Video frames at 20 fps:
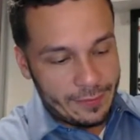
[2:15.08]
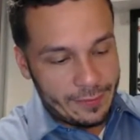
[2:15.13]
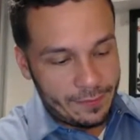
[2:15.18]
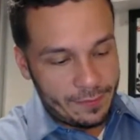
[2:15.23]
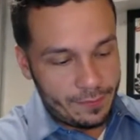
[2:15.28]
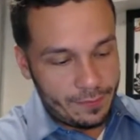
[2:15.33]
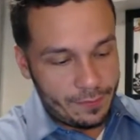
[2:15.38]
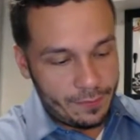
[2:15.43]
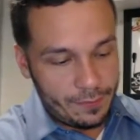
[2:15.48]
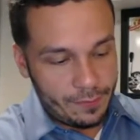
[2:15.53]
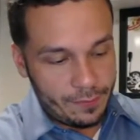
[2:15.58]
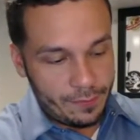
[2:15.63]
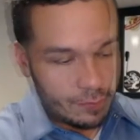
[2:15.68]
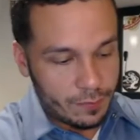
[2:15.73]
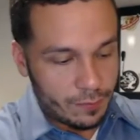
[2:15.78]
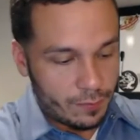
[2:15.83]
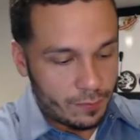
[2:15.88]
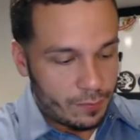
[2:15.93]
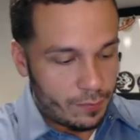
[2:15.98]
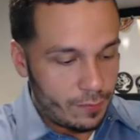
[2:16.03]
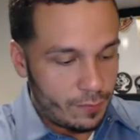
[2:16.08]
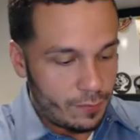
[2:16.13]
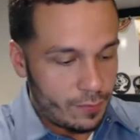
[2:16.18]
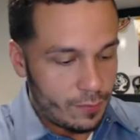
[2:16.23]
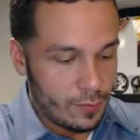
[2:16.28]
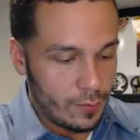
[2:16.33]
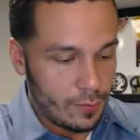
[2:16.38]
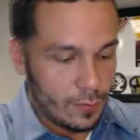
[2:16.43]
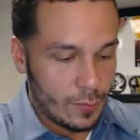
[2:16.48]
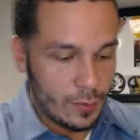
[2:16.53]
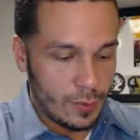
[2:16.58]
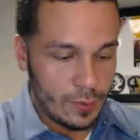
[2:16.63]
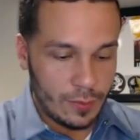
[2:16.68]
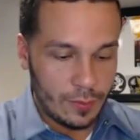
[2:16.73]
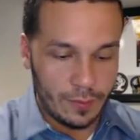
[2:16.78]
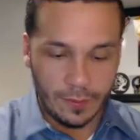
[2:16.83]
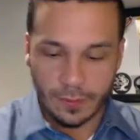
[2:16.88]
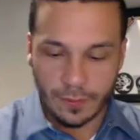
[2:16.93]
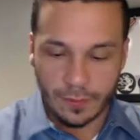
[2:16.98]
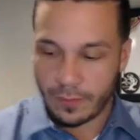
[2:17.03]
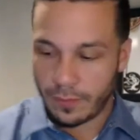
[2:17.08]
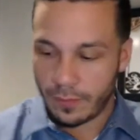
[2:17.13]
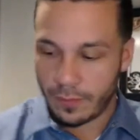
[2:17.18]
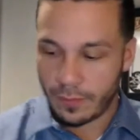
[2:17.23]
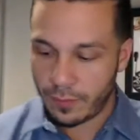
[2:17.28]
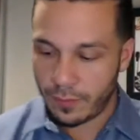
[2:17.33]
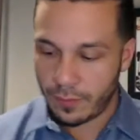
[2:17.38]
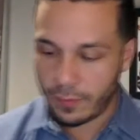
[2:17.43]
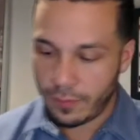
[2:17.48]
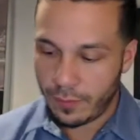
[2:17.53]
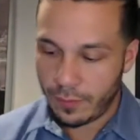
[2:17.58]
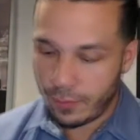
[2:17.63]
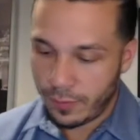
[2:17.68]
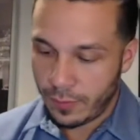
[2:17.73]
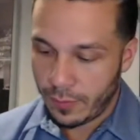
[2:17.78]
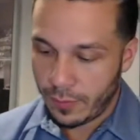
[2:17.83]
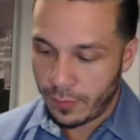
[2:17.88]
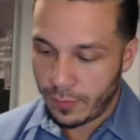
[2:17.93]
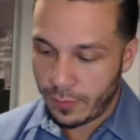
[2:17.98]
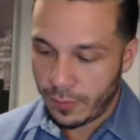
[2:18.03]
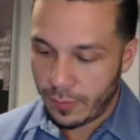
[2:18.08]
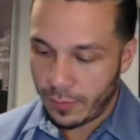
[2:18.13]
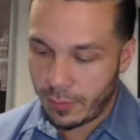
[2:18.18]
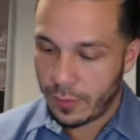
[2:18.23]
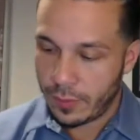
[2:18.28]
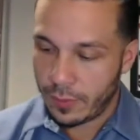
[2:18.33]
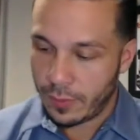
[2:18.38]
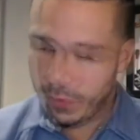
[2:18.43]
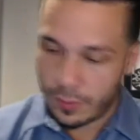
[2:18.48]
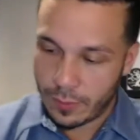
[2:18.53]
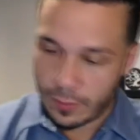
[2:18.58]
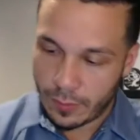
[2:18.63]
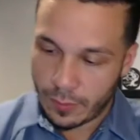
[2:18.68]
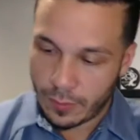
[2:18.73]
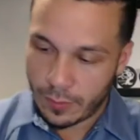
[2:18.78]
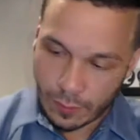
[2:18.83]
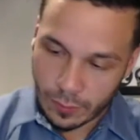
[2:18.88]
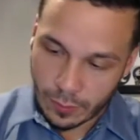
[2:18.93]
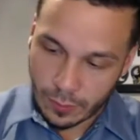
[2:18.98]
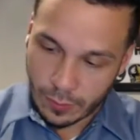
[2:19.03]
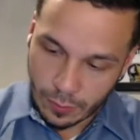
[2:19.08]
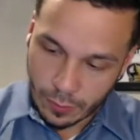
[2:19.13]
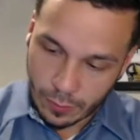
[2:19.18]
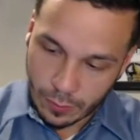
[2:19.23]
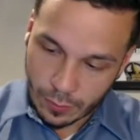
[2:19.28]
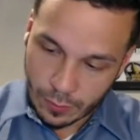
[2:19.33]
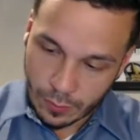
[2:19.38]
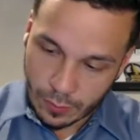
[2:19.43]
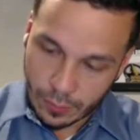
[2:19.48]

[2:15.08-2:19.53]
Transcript: Nothing is said.